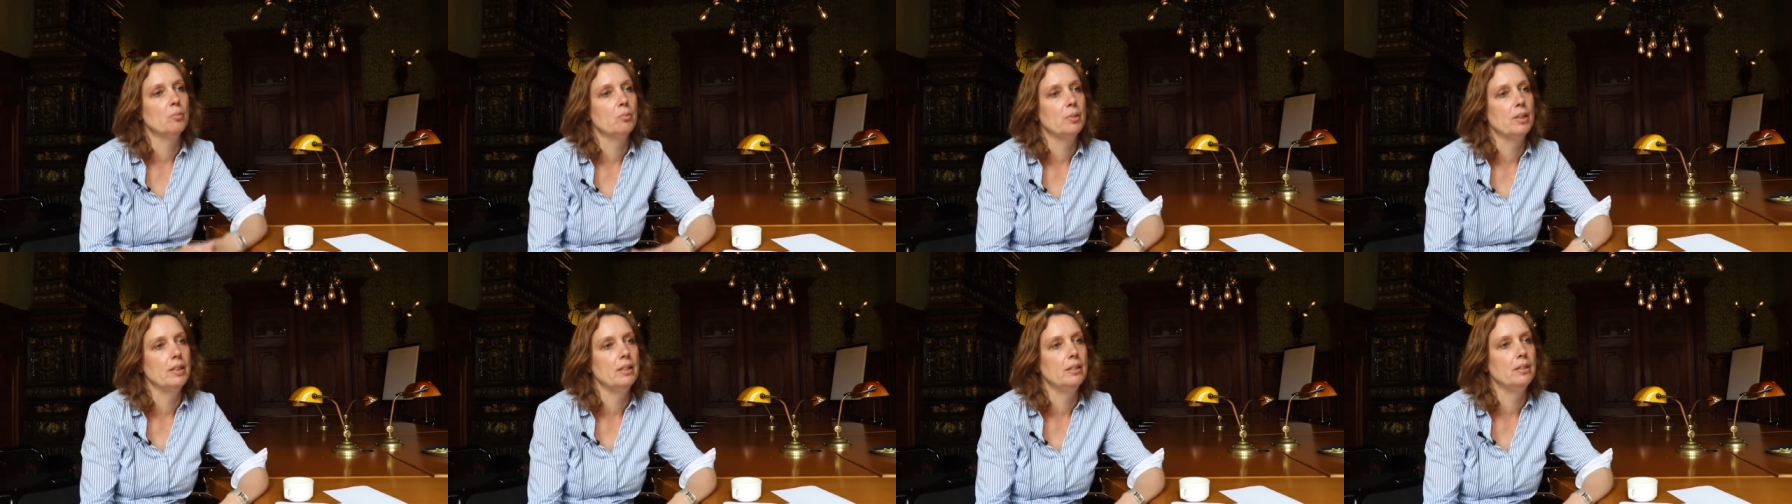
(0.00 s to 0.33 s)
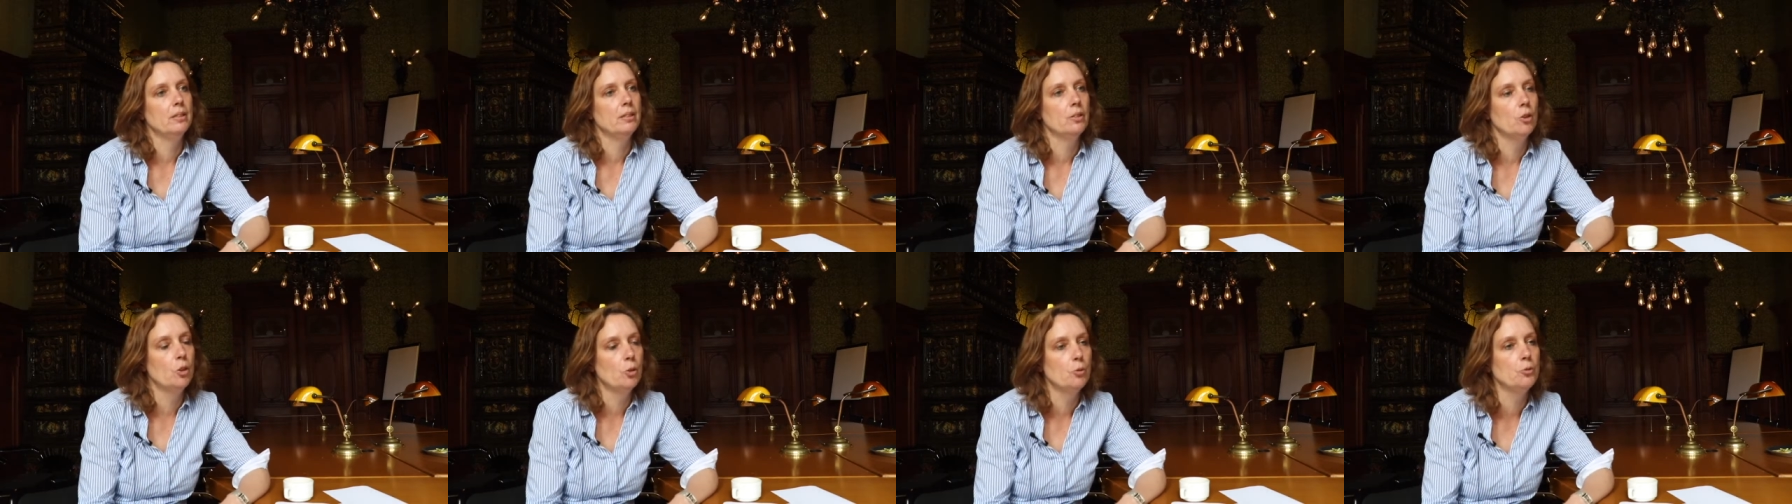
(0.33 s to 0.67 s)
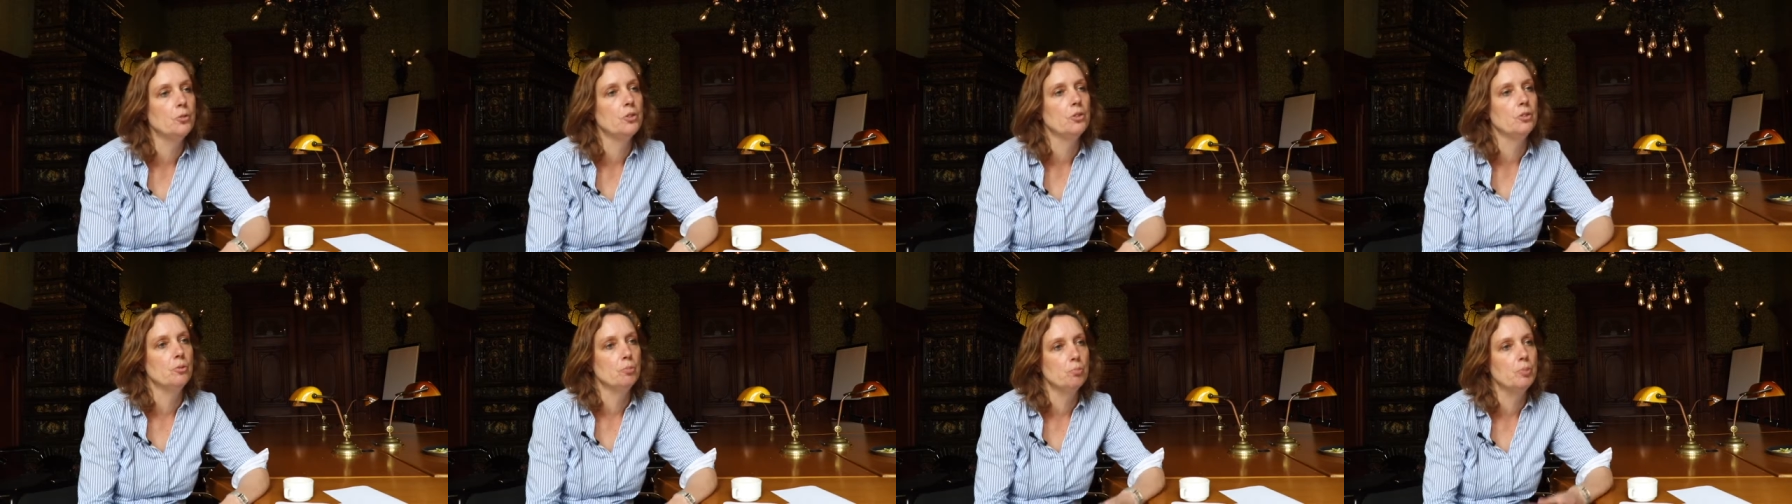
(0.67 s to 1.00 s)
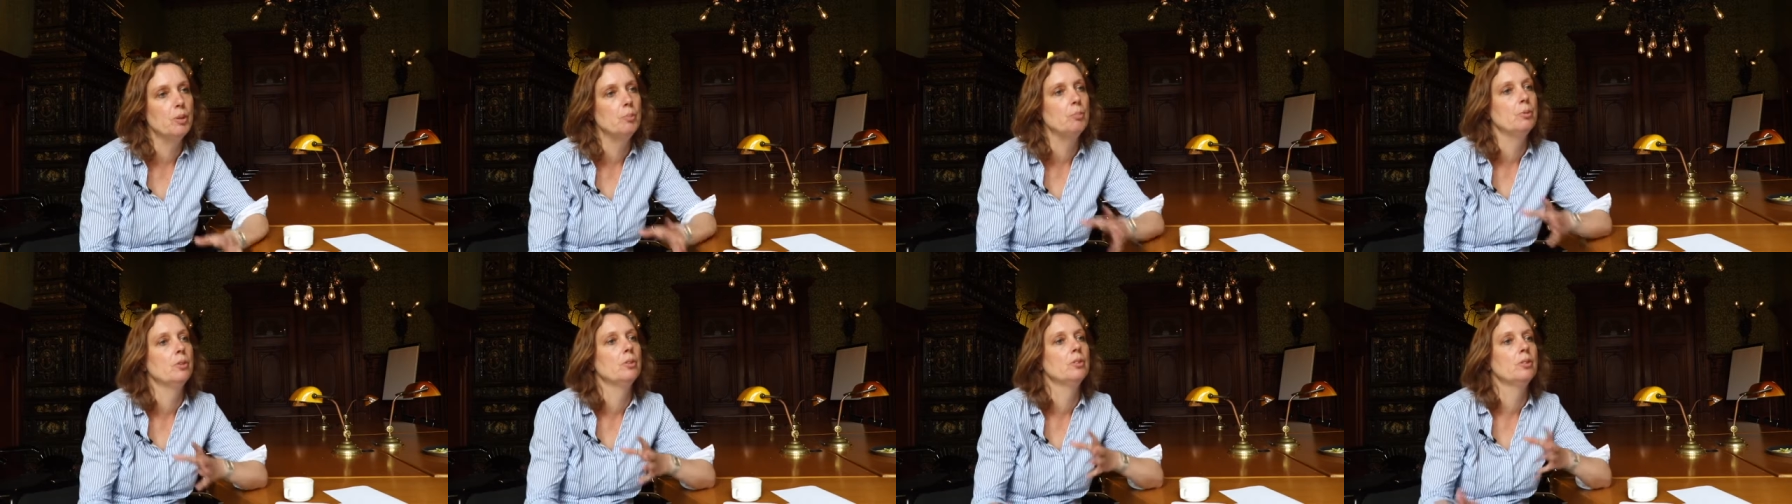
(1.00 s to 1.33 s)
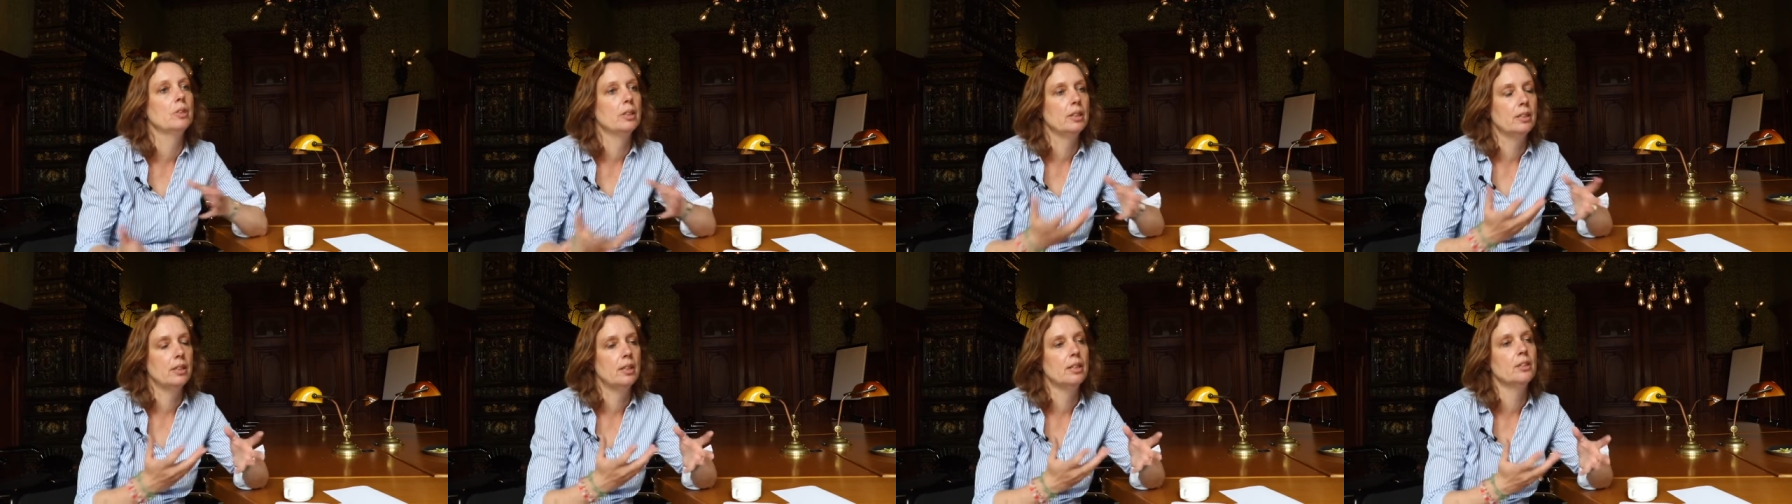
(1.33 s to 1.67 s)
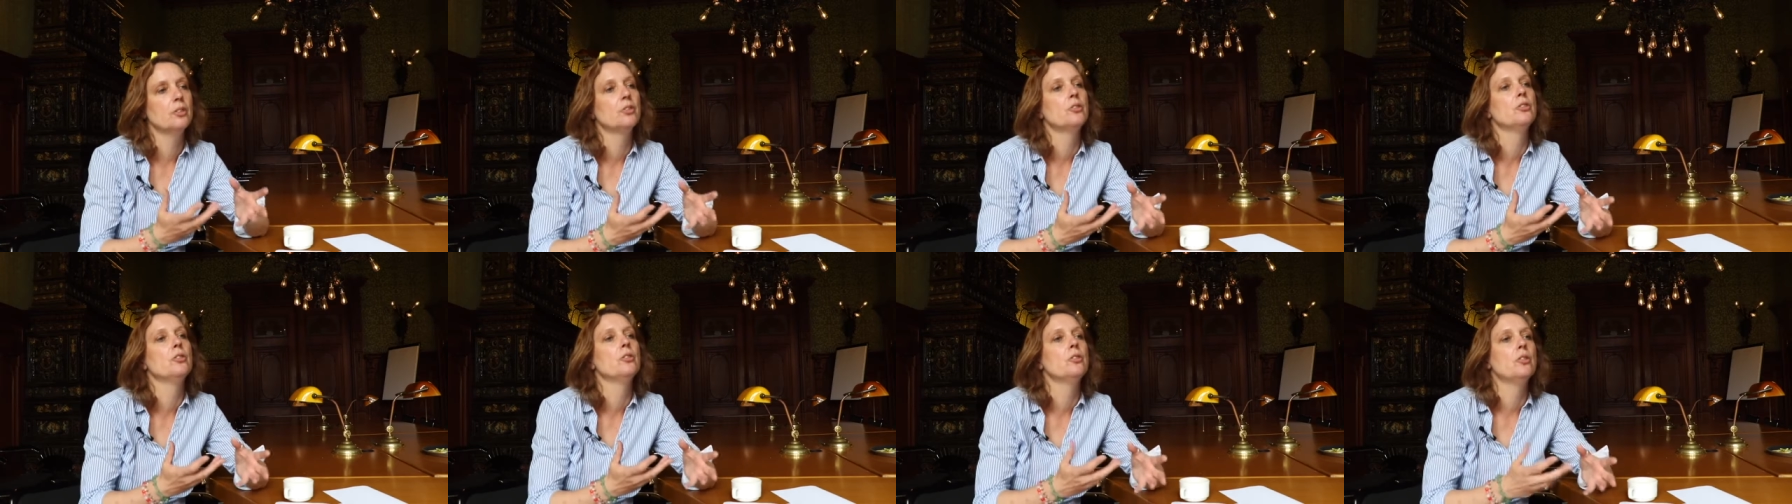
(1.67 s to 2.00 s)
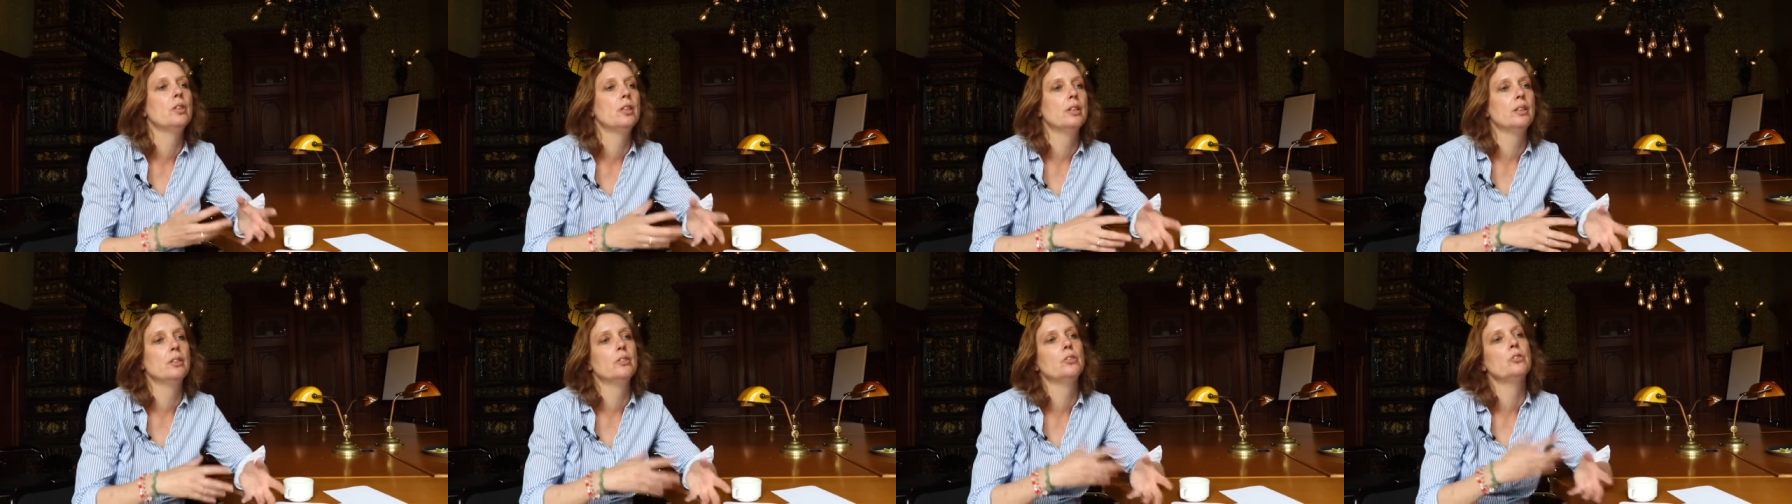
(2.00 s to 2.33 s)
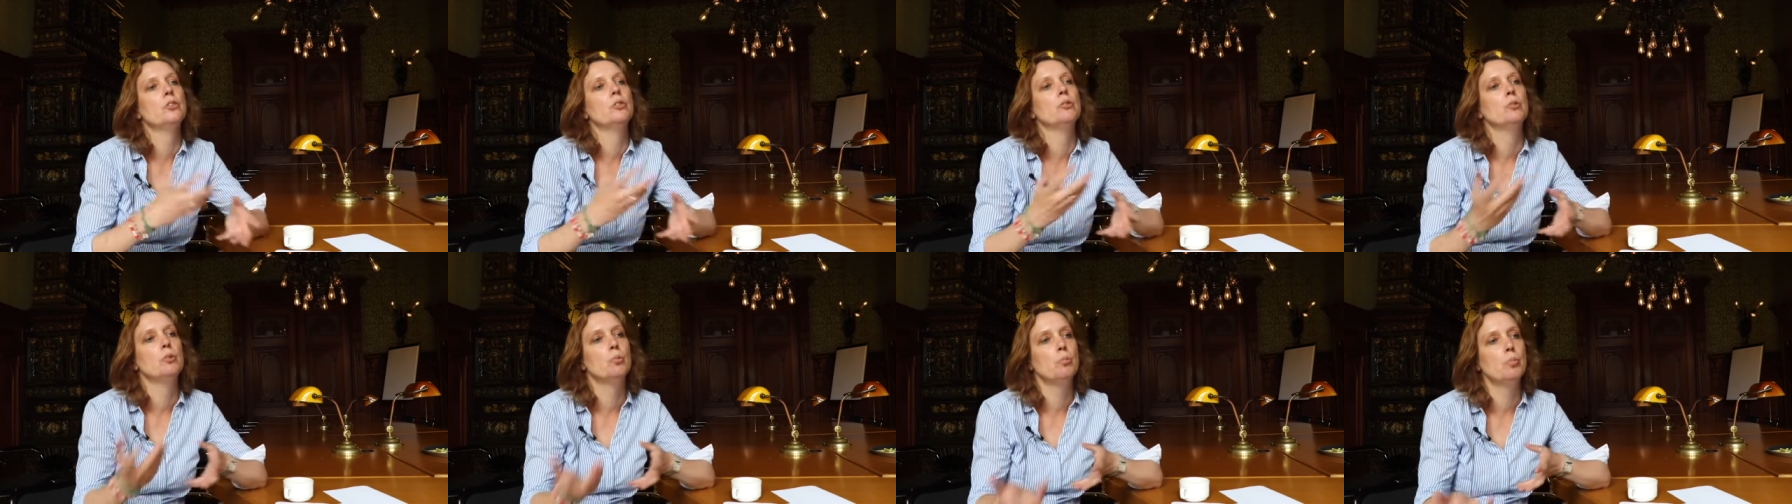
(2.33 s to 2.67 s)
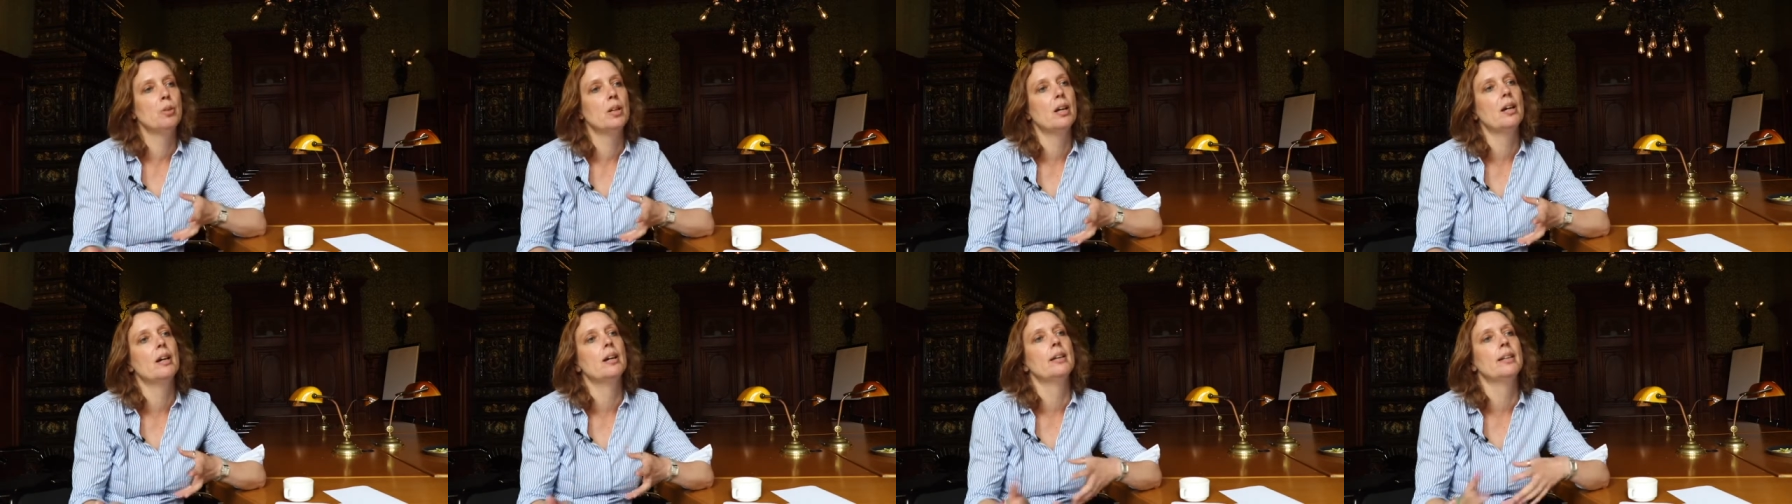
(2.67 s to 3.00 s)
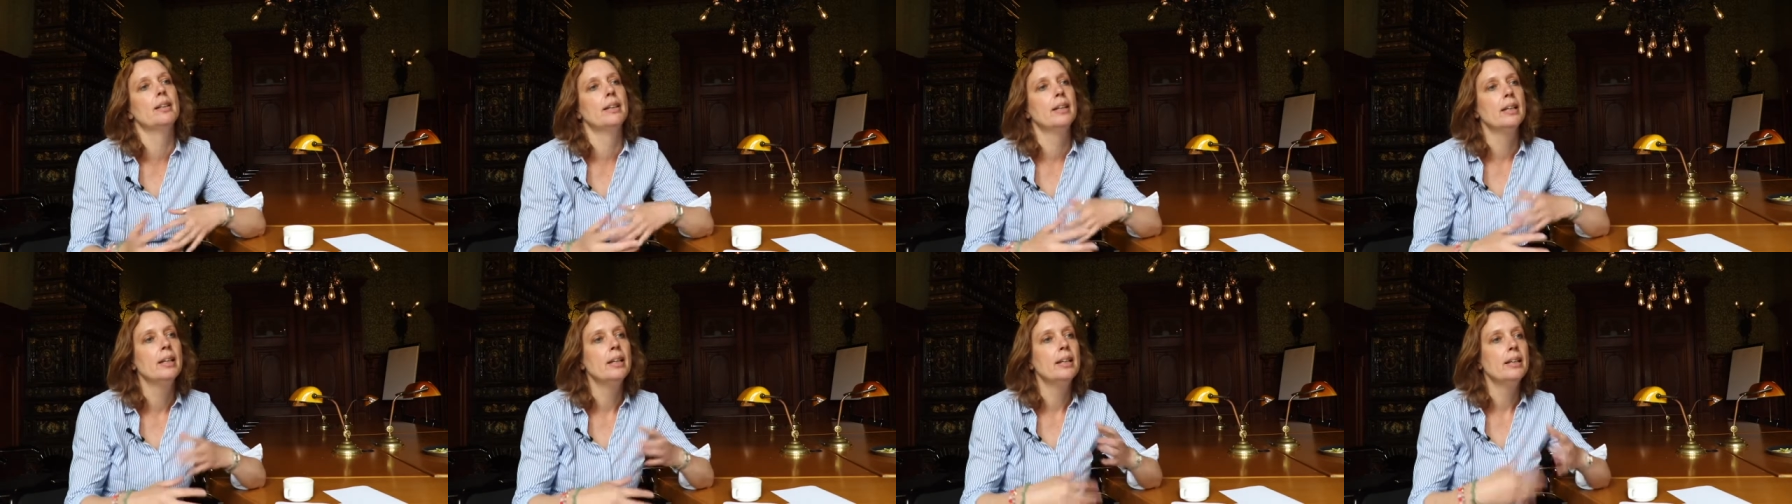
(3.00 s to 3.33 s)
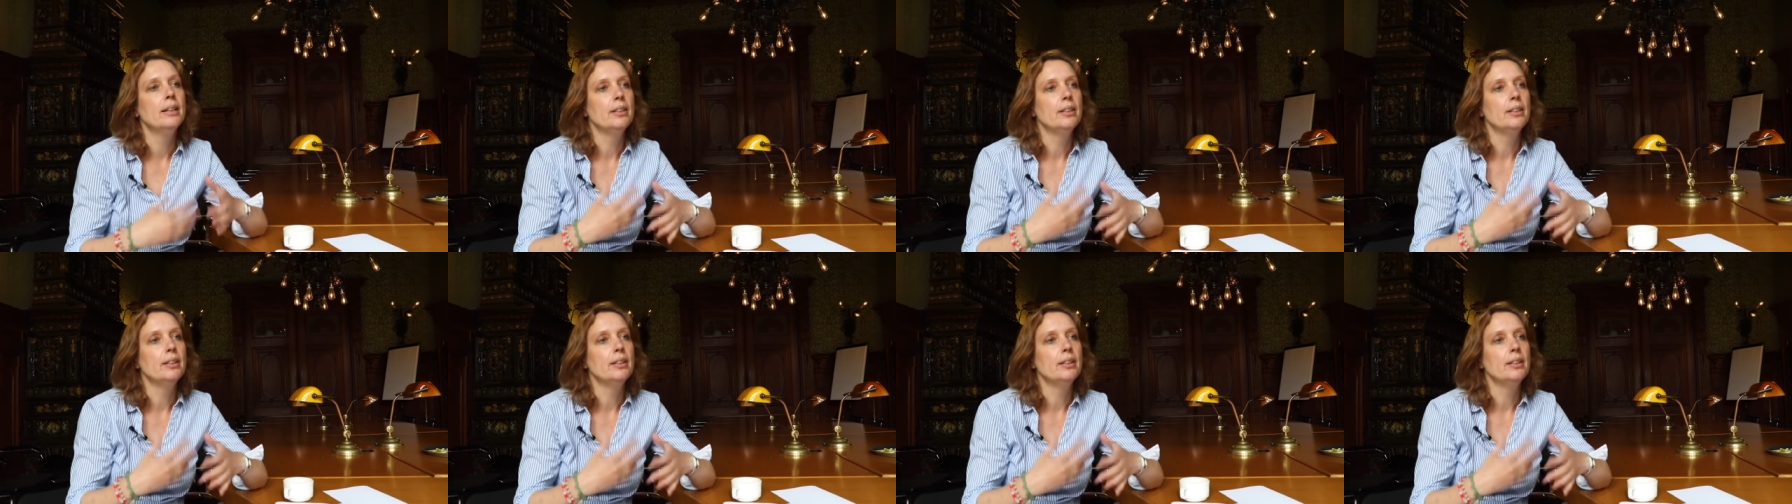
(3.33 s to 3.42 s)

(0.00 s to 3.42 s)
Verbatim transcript: I mean, often people can ask you things, you reply,